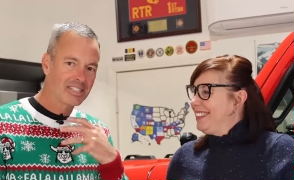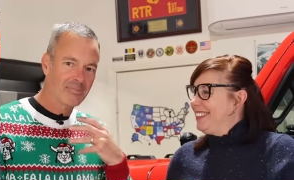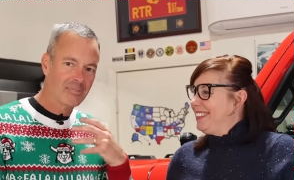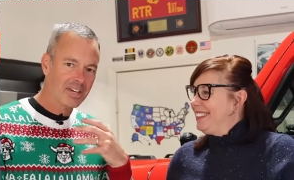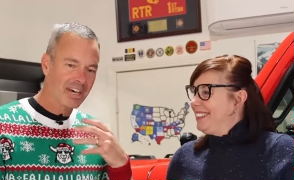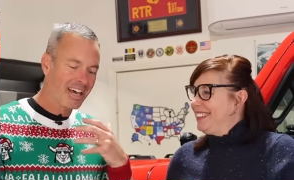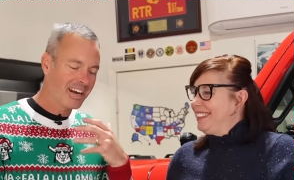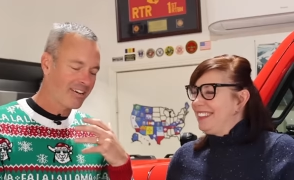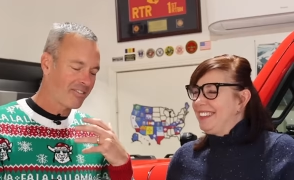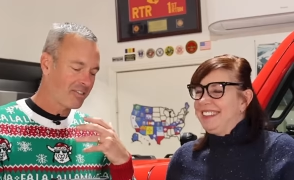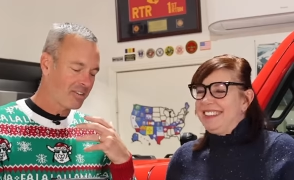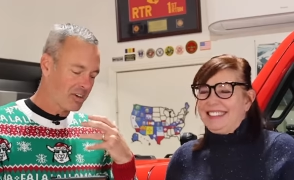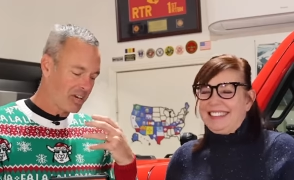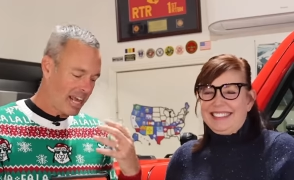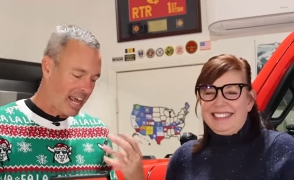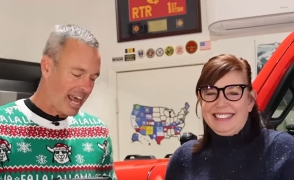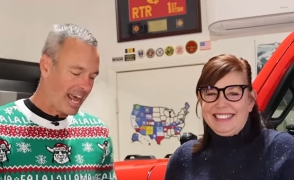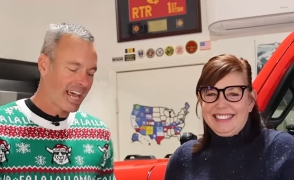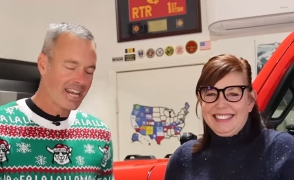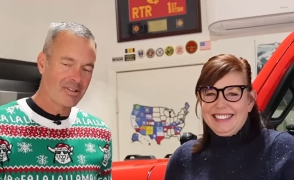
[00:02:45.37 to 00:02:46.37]
Speaker 1: some kind of
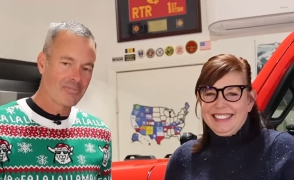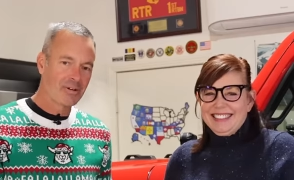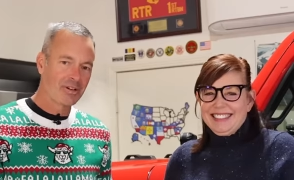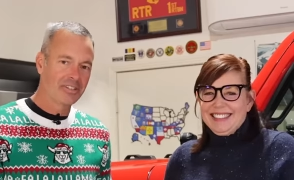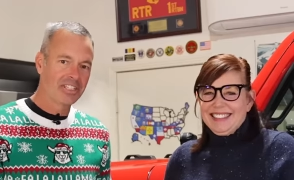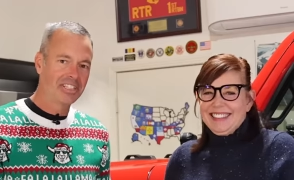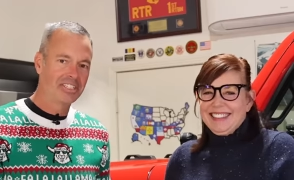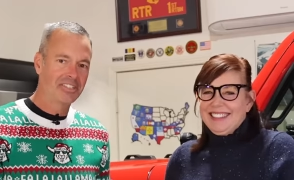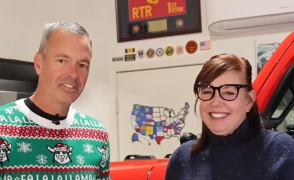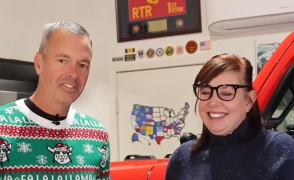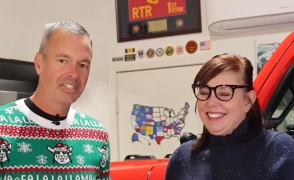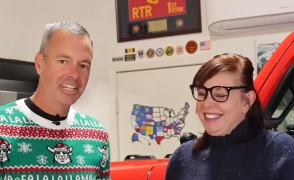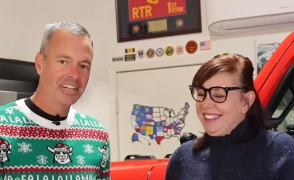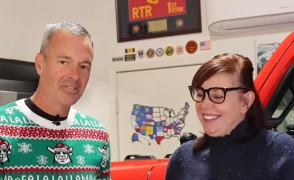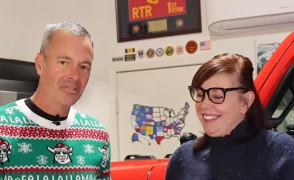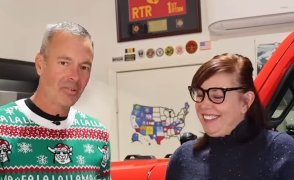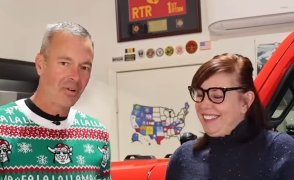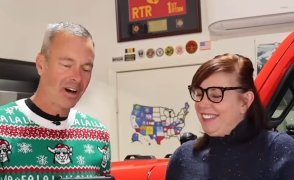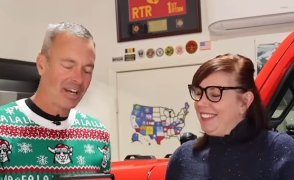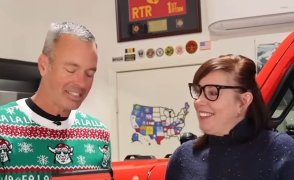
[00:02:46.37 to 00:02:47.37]
animal that you
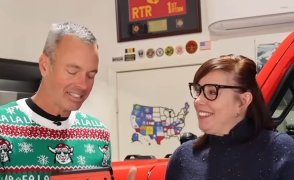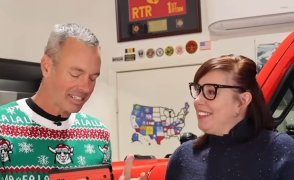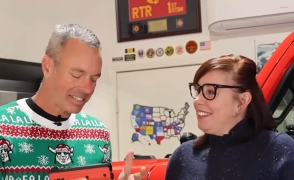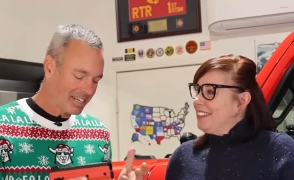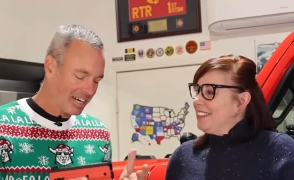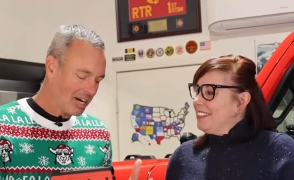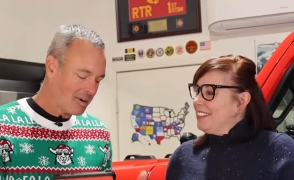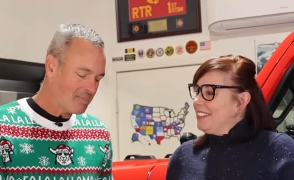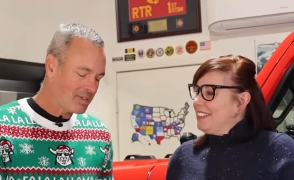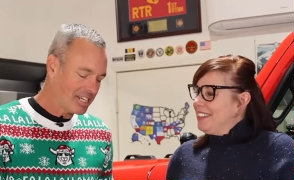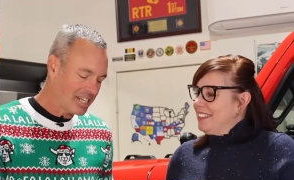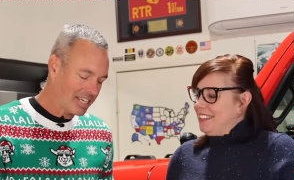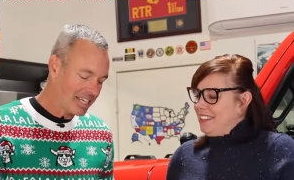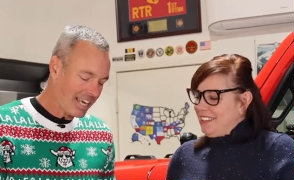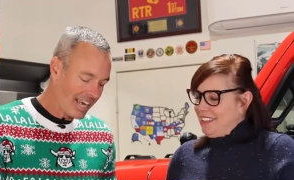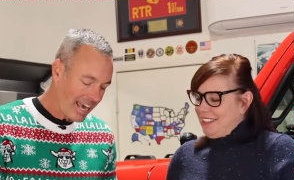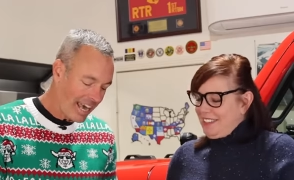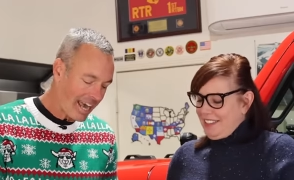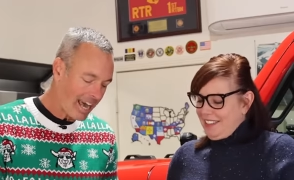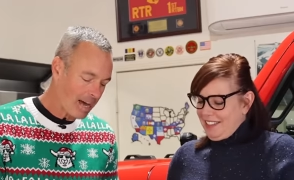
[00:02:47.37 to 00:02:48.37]
didn't want to come
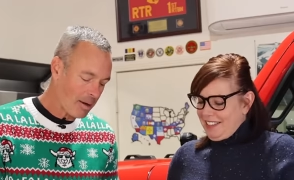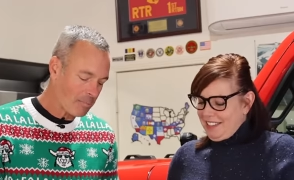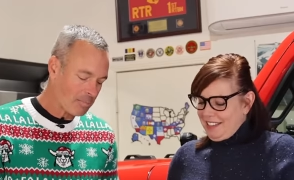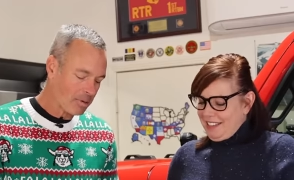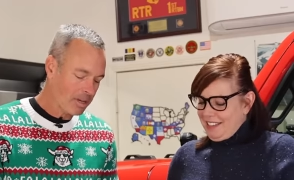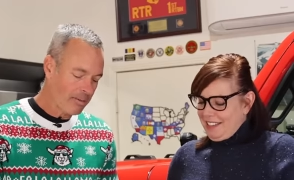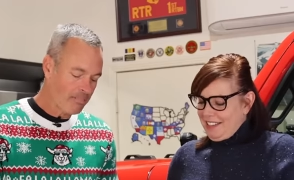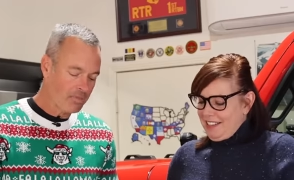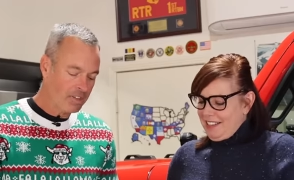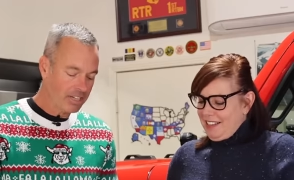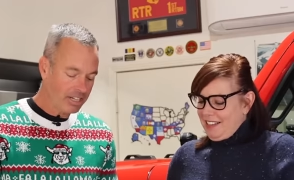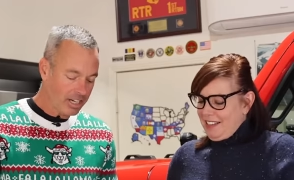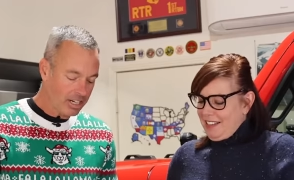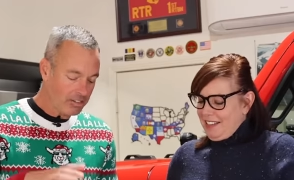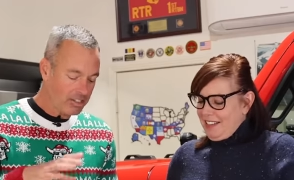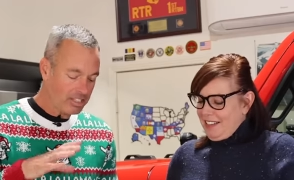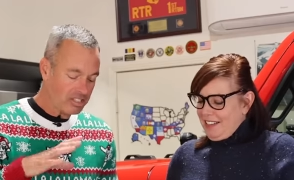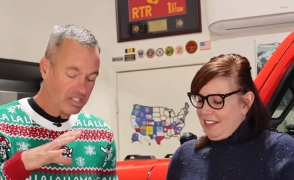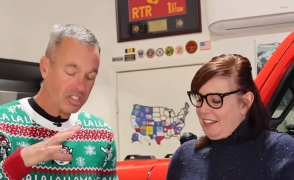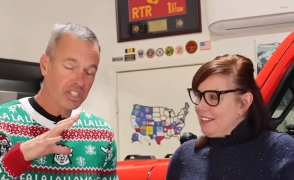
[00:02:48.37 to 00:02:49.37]
into camp, you
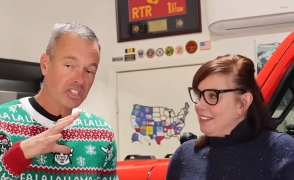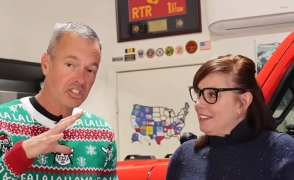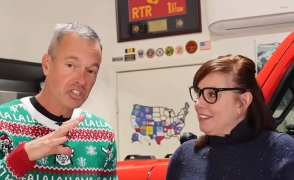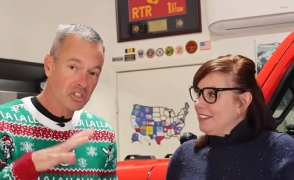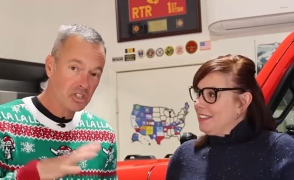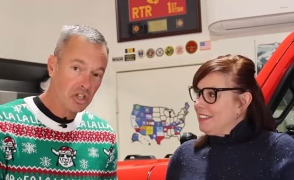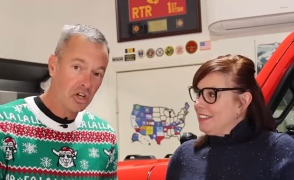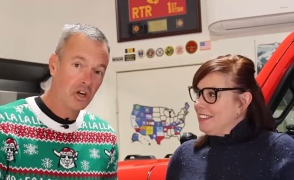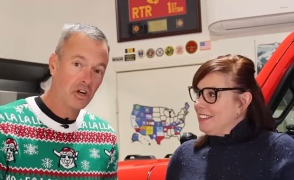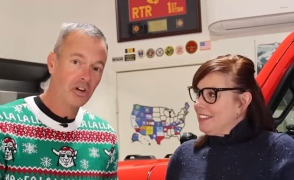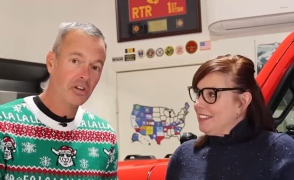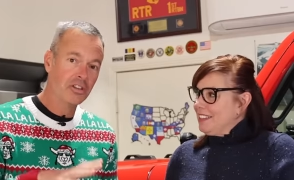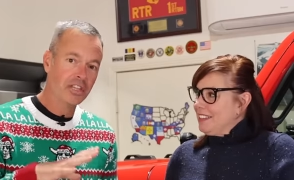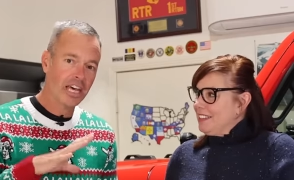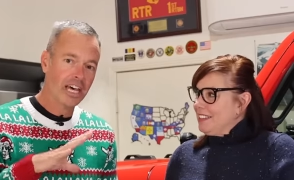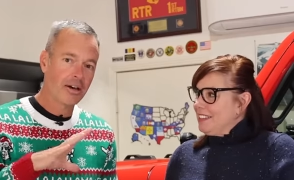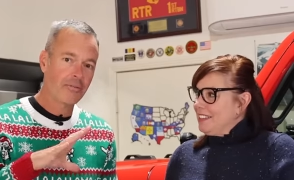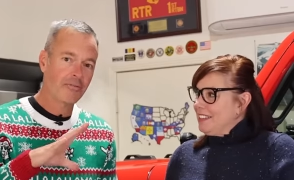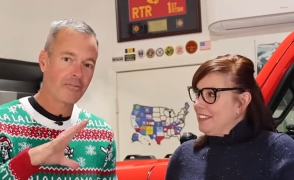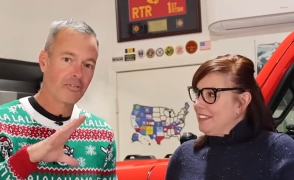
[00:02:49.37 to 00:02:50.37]
know, this could deter
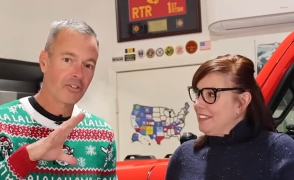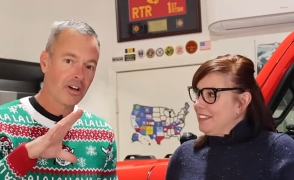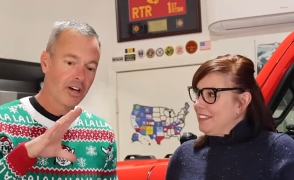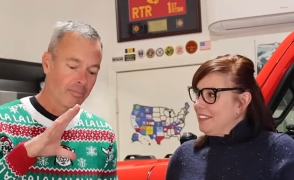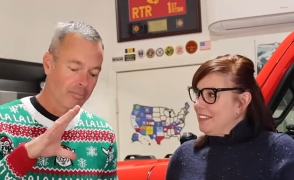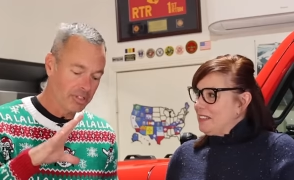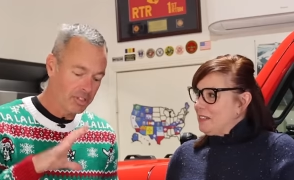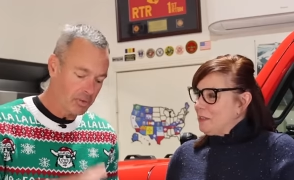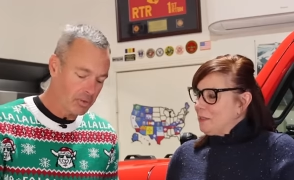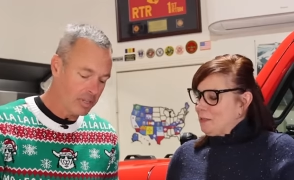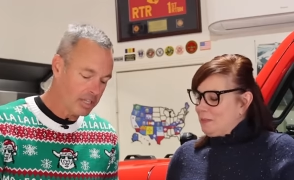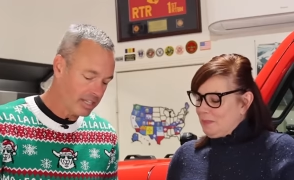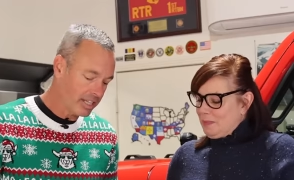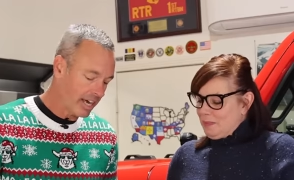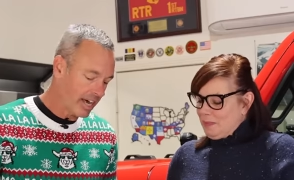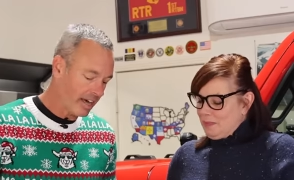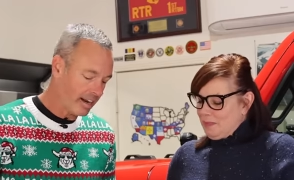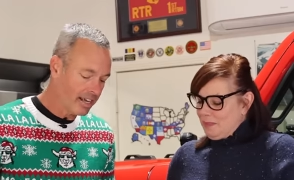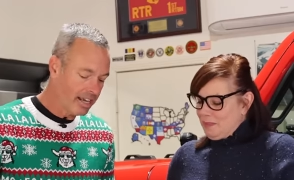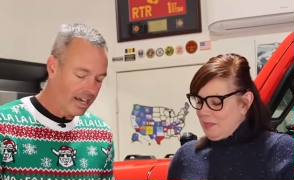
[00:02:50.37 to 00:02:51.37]
them from
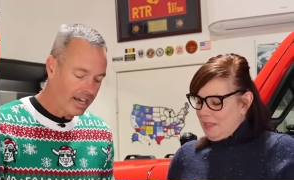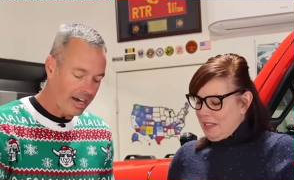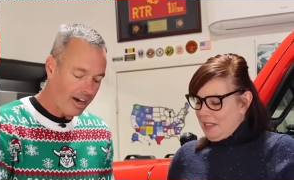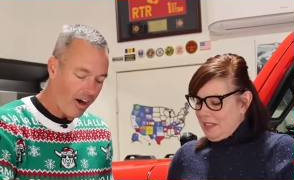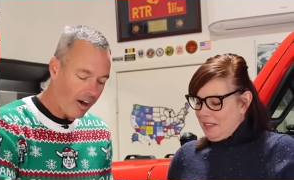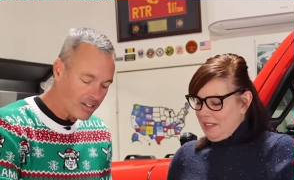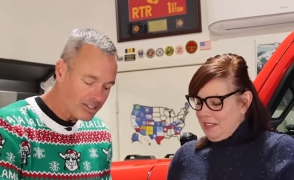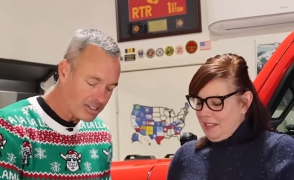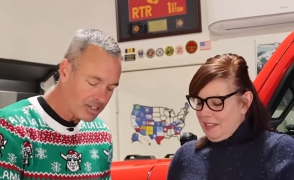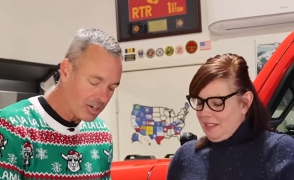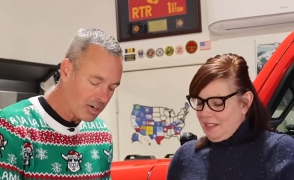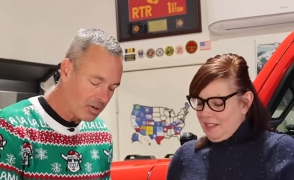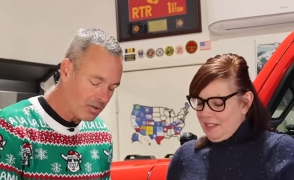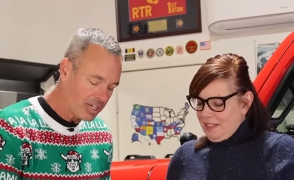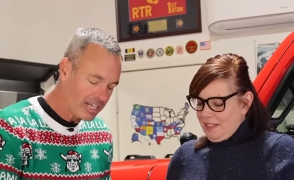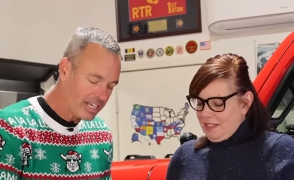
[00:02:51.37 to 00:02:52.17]
doing that. Also